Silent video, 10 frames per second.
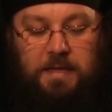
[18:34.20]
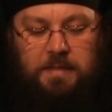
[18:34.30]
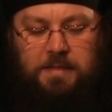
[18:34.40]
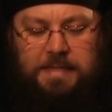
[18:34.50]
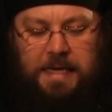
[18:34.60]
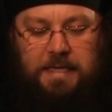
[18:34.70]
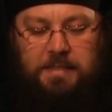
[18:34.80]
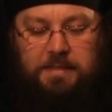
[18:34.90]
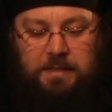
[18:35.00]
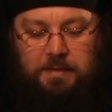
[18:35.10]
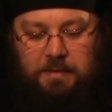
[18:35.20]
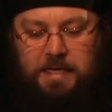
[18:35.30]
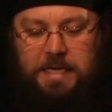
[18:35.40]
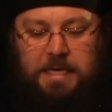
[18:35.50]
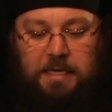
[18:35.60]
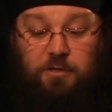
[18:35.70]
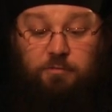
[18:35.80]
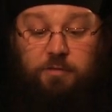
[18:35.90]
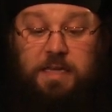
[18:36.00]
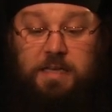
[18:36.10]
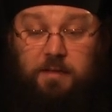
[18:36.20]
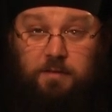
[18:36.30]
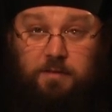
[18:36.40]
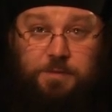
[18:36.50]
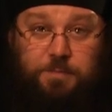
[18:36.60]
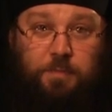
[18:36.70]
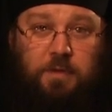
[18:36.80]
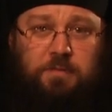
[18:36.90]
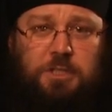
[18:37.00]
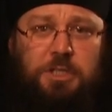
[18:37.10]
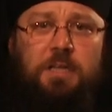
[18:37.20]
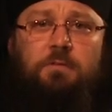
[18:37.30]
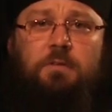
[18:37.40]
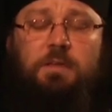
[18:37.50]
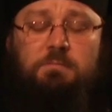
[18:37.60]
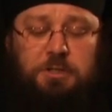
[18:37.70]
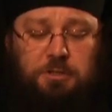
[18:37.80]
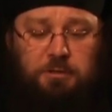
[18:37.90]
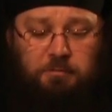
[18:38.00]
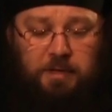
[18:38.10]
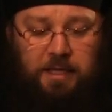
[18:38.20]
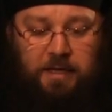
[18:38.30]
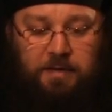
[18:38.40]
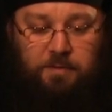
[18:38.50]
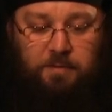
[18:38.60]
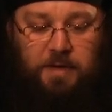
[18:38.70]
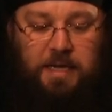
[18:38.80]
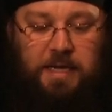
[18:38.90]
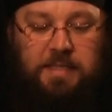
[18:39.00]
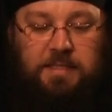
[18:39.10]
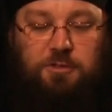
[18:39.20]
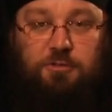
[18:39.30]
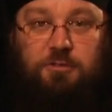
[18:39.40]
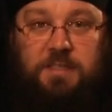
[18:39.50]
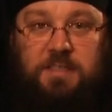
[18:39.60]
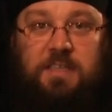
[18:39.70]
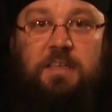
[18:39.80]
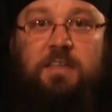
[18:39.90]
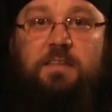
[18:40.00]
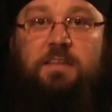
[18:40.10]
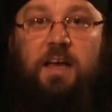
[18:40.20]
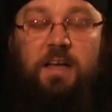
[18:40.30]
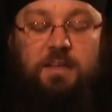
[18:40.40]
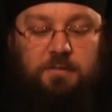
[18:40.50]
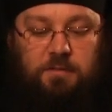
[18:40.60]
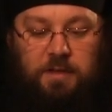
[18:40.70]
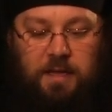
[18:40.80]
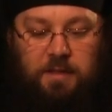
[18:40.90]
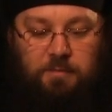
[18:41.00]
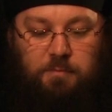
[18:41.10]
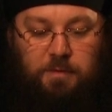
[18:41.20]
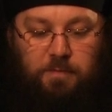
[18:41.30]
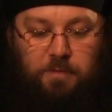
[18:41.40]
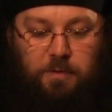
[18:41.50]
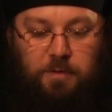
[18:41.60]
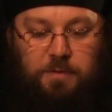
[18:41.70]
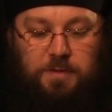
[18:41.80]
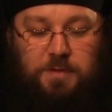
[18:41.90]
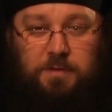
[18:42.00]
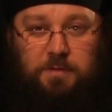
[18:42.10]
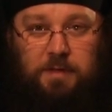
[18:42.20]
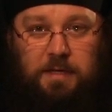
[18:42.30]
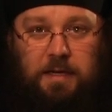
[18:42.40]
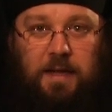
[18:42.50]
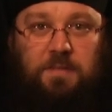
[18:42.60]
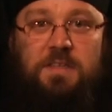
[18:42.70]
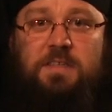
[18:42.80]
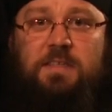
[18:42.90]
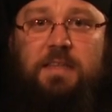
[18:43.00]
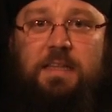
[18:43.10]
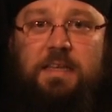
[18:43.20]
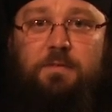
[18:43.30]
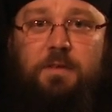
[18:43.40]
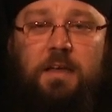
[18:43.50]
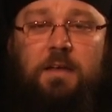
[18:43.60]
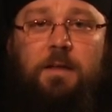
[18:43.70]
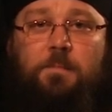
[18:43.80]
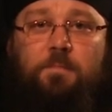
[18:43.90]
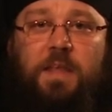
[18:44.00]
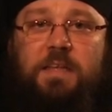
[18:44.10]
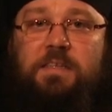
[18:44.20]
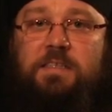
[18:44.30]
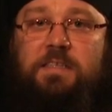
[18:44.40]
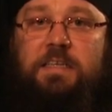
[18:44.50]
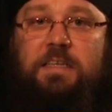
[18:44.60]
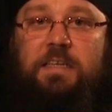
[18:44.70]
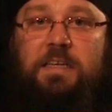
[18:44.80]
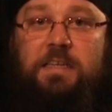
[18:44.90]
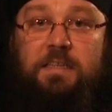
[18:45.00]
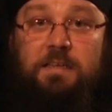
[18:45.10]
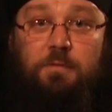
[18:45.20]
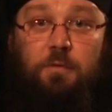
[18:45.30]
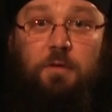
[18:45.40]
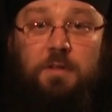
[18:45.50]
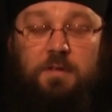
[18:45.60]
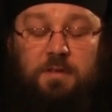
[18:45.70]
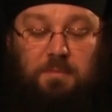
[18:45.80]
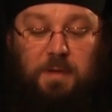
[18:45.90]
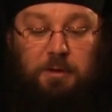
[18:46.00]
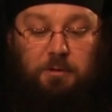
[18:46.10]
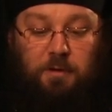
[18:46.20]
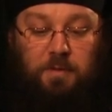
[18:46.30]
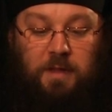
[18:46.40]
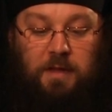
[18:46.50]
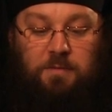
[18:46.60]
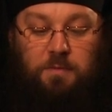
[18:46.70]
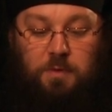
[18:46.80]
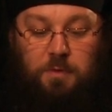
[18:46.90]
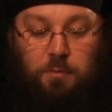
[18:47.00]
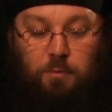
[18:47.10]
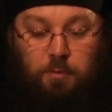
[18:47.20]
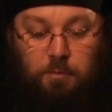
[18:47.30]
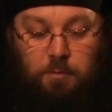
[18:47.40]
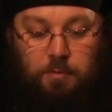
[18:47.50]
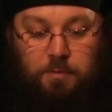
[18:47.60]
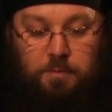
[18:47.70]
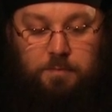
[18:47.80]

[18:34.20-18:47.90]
The second key ingredient of a genuinely missionary life is intrinsically tied together with the first, and this is living a distinctly different manner of life in the world.